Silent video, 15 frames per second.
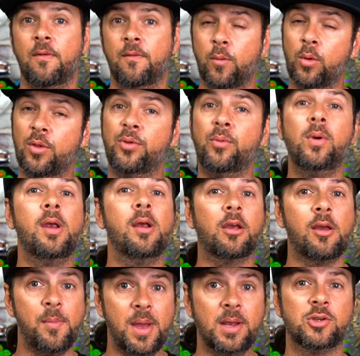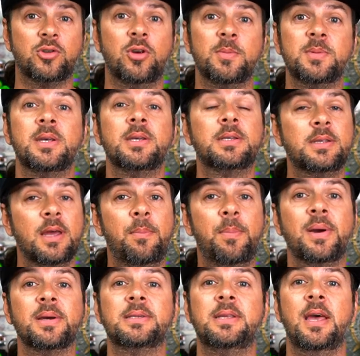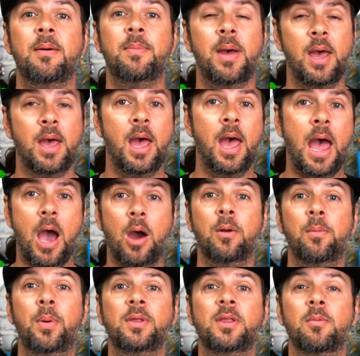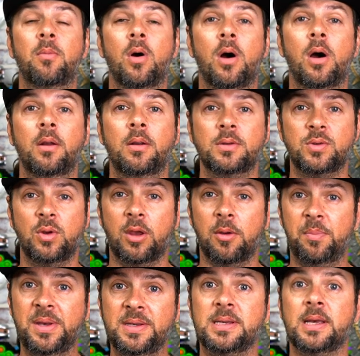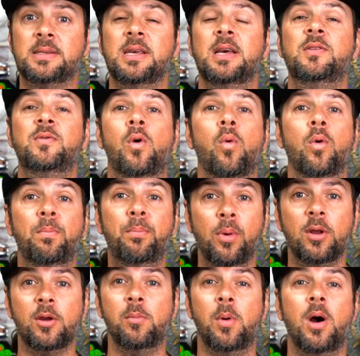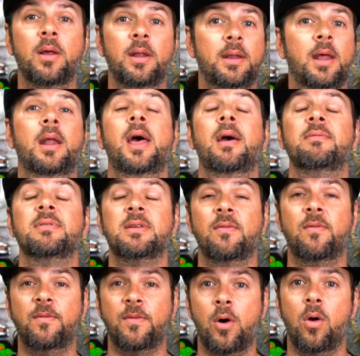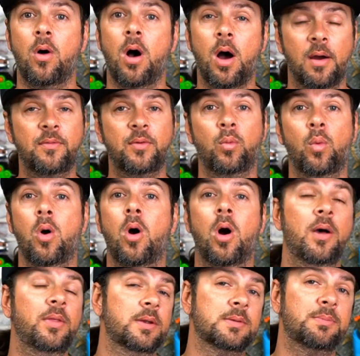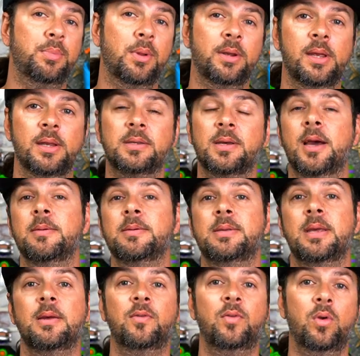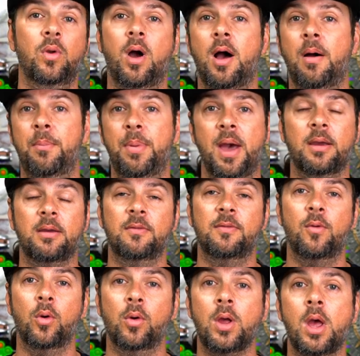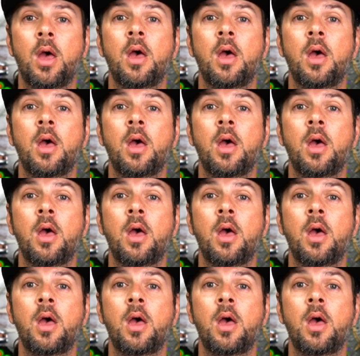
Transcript: for 3M command strips, step by step, how to put them on so you can be successful with putting them on and not having stuff fall off your wall and there's plenty of timestamps for you to hop back and forth.